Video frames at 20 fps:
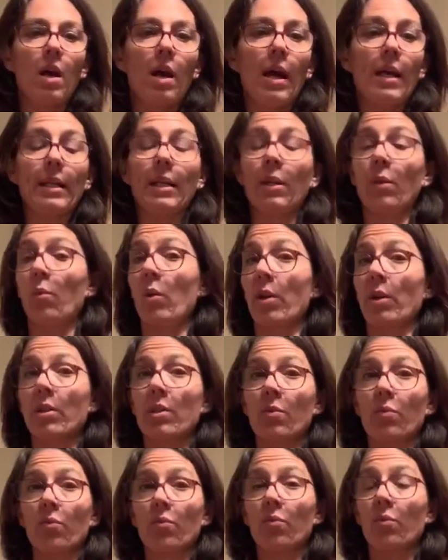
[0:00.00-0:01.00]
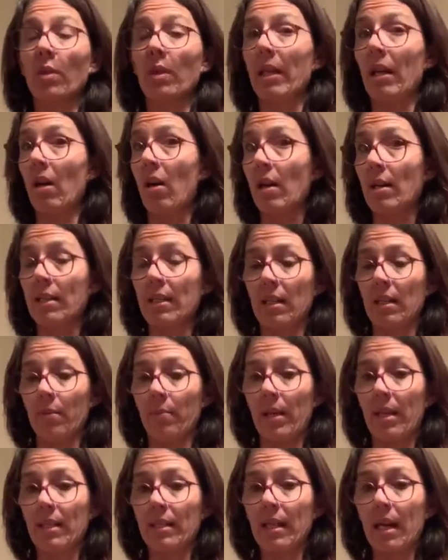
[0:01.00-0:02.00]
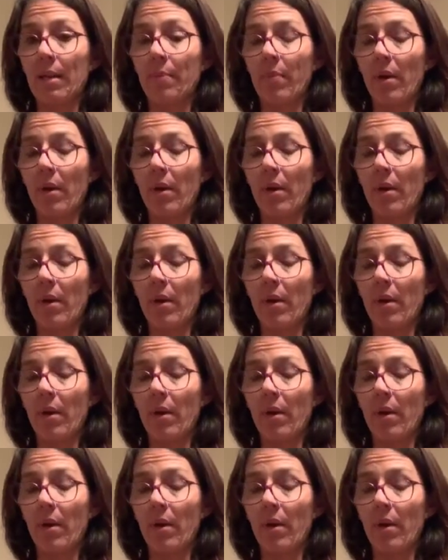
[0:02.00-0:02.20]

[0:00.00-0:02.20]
and it works really awesome, is I